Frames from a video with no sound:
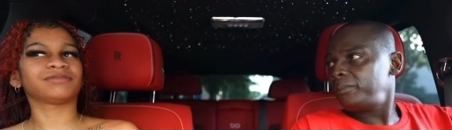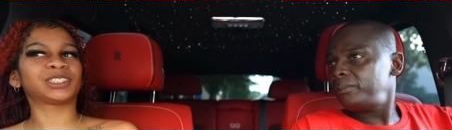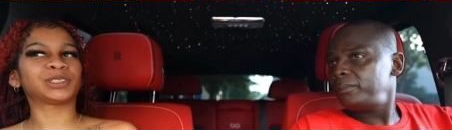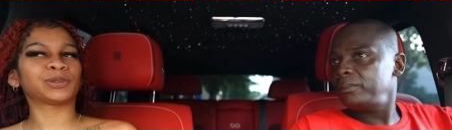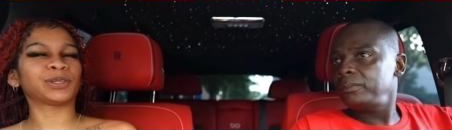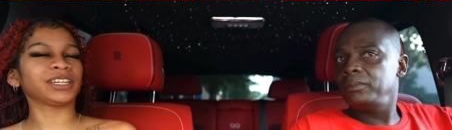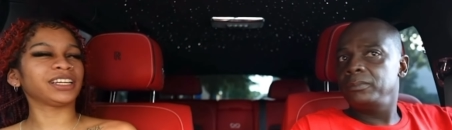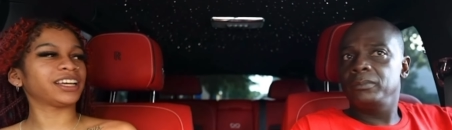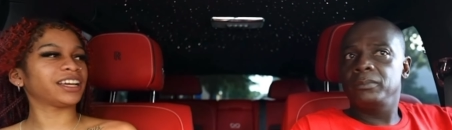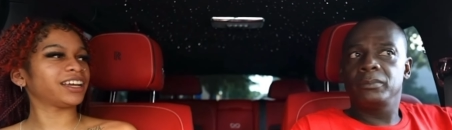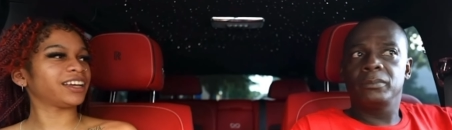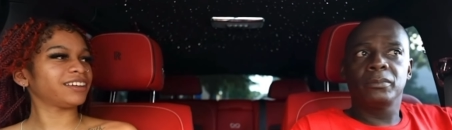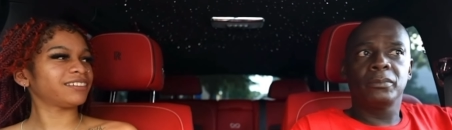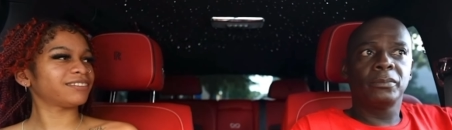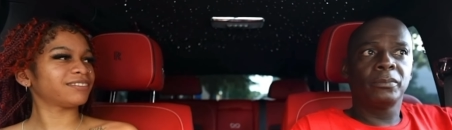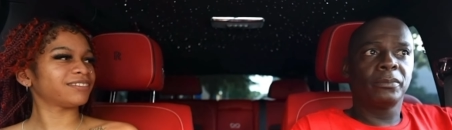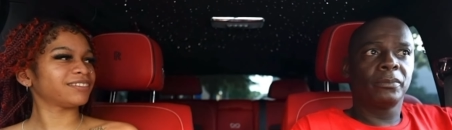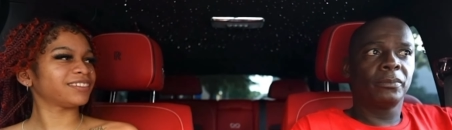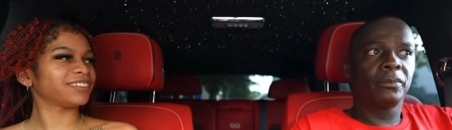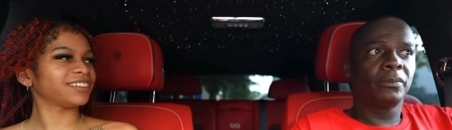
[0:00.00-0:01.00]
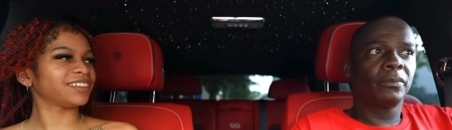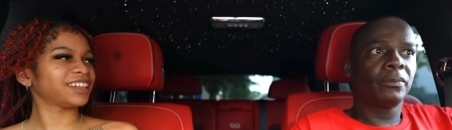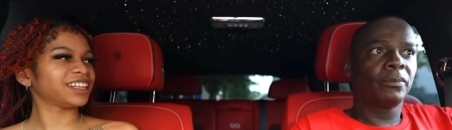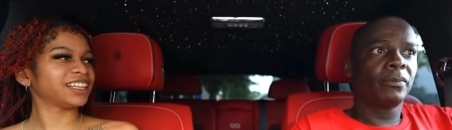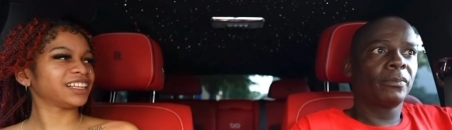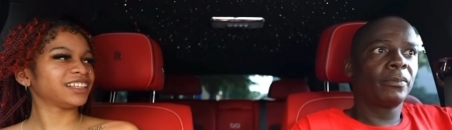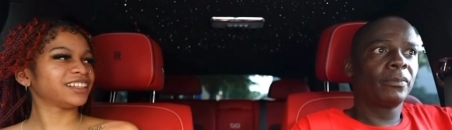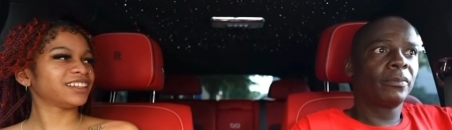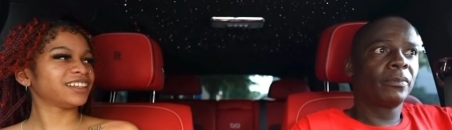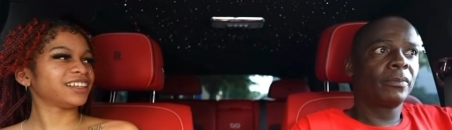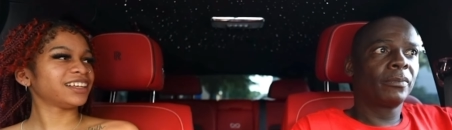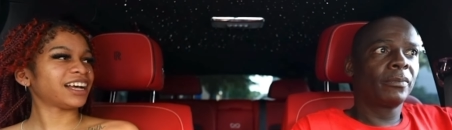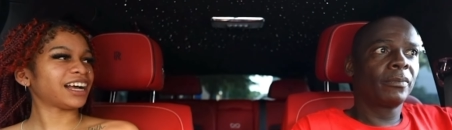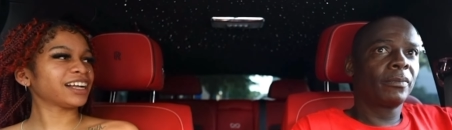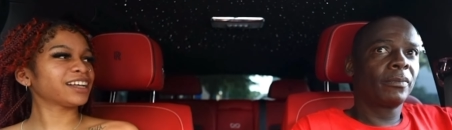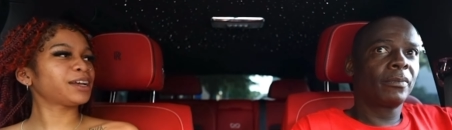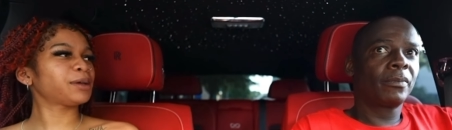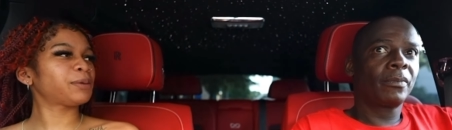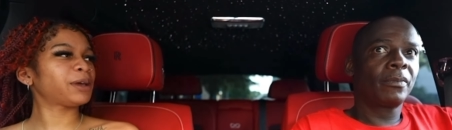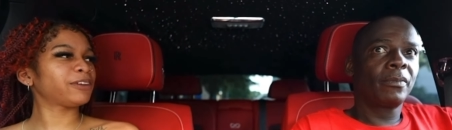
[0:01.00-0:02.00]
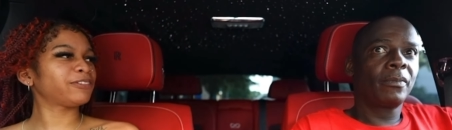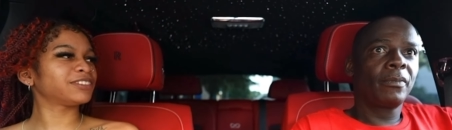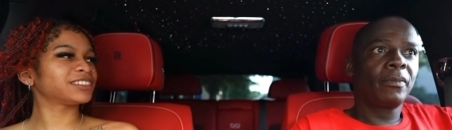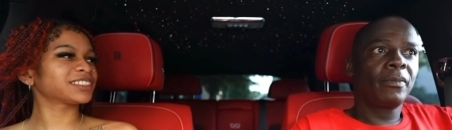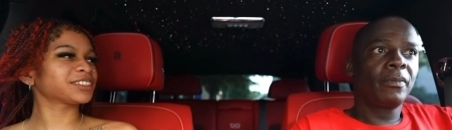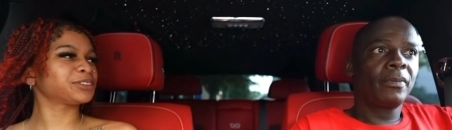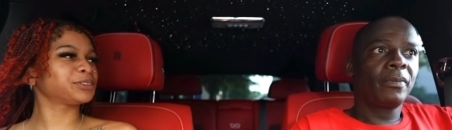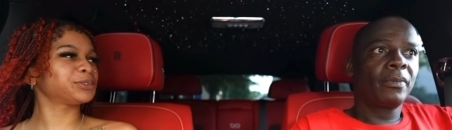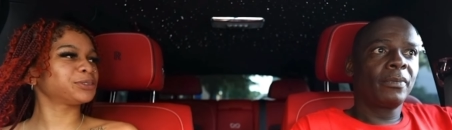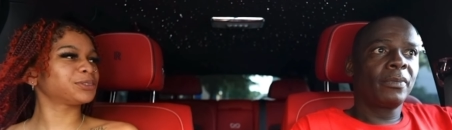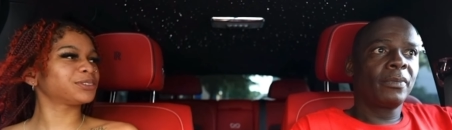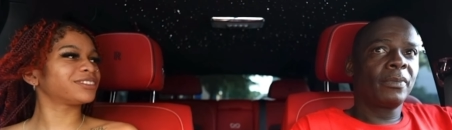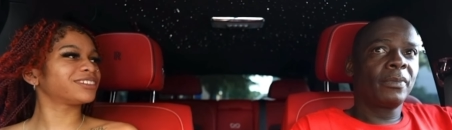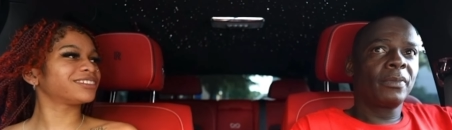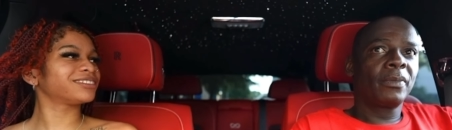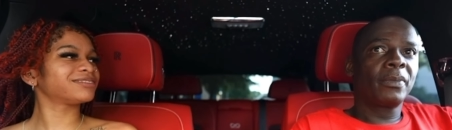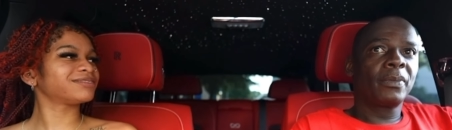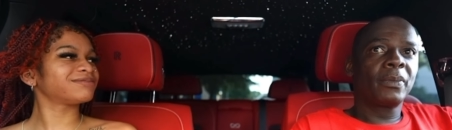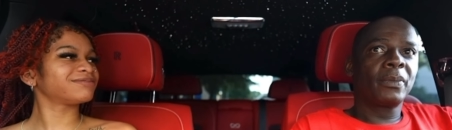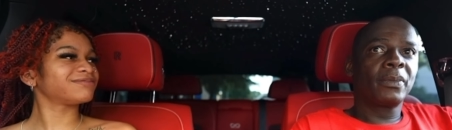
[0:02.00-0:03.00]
Speaker 1: 20K. I got to pay for school.